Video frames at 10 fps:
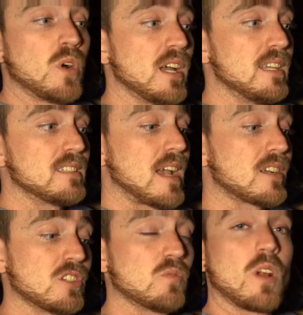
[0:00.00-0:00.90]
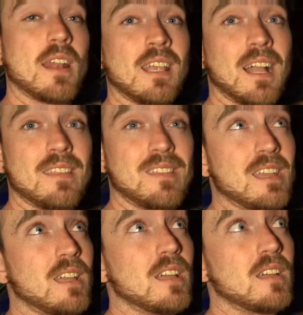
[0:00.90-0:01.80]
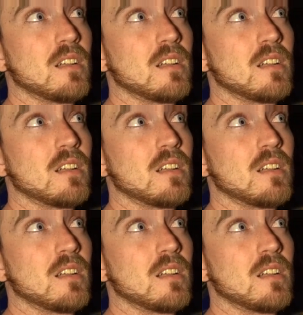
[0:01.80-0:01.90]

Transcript: But it's actually running, I think,